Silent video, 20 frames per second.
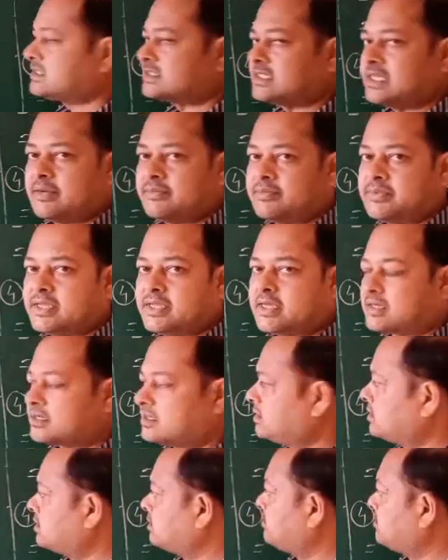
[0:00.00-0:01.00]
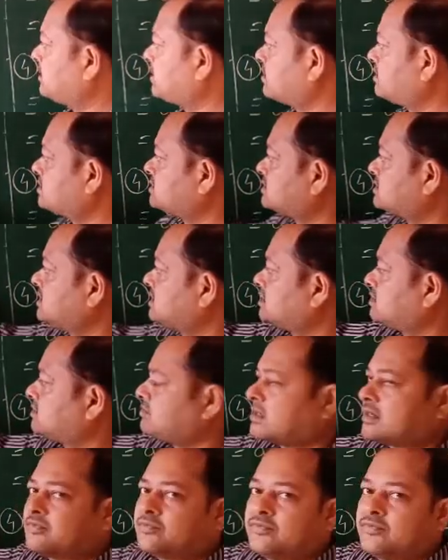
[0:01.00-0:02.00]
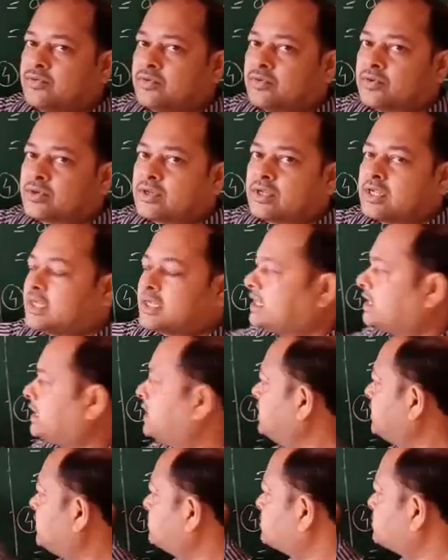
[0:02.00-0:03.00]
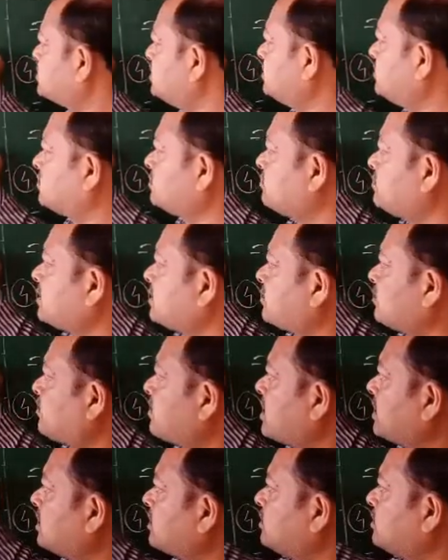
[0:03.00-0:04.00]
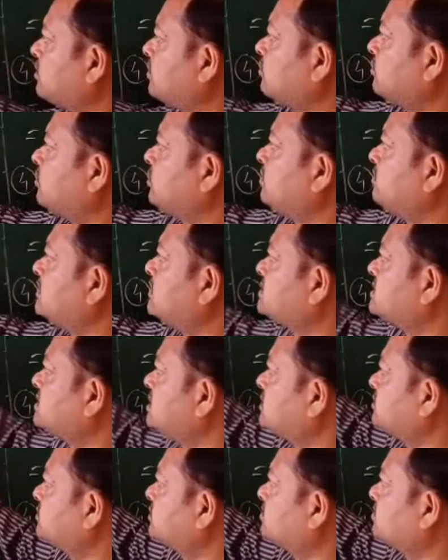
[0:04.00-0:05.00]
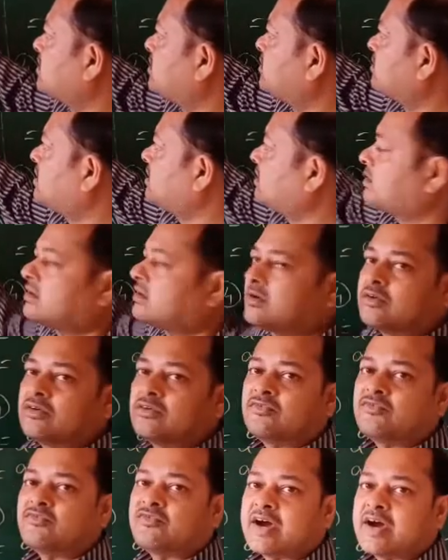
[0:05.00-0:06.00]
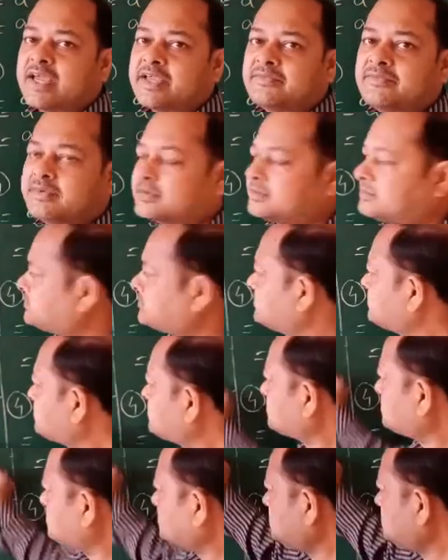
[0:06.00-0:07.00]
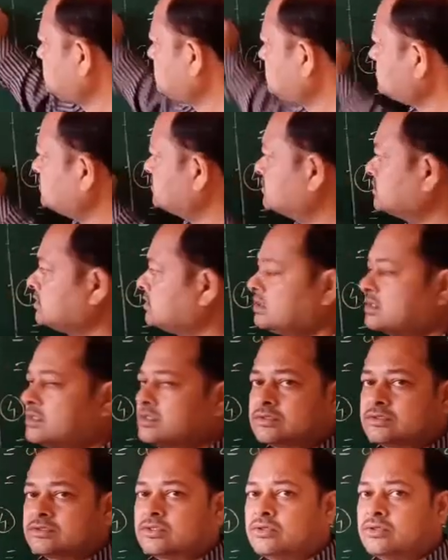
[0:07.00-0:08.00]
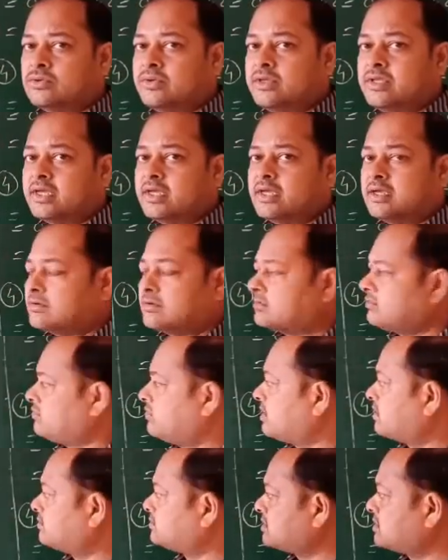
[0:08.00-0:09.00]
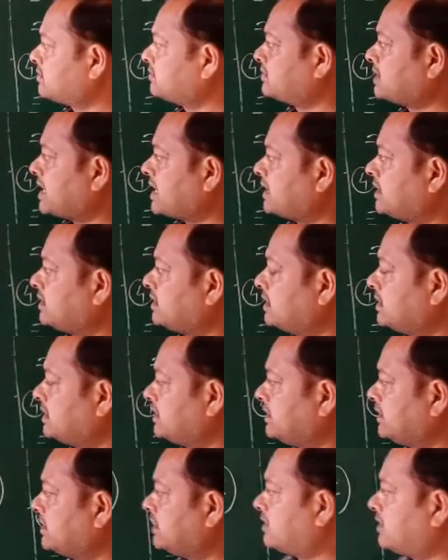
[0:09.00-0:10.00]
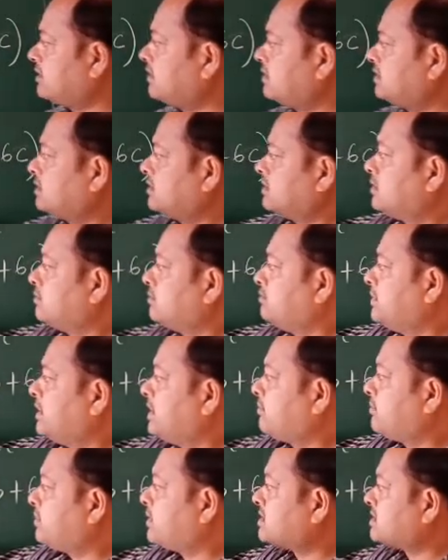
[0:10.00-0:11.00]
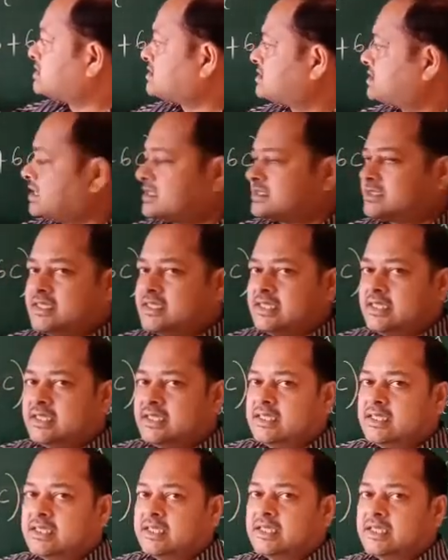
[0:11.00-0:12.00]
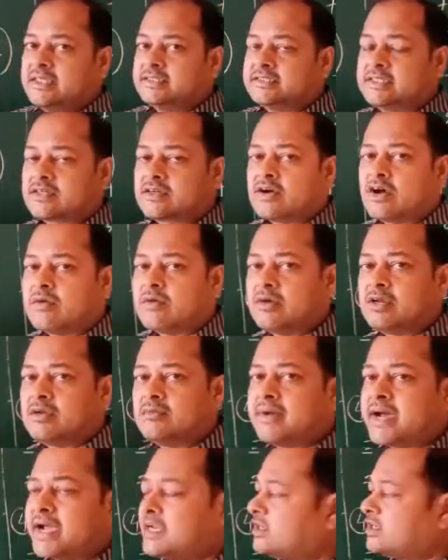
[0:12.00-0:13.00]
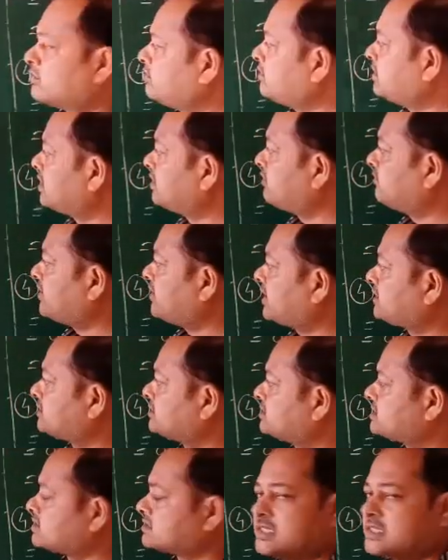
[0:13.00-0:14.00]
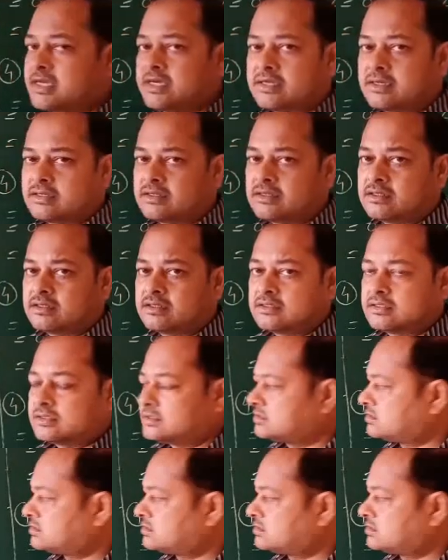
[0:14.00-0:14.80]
is left here, because c to the power 4 into c to the power 1 will be c to the power 5. So we observe that here b plus 6c is the common binomial factors here.